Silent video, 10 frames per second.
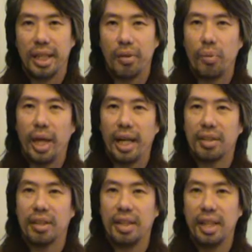If we
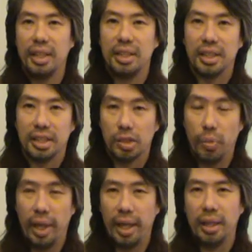act in an unjust
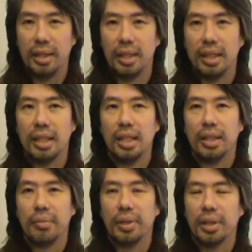way,
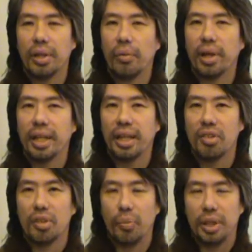we are going
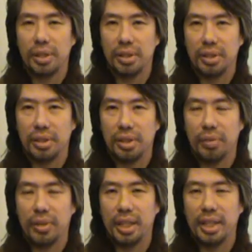against the wishes
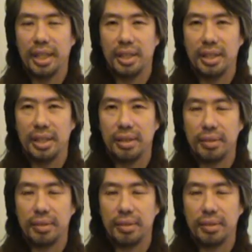of that deity.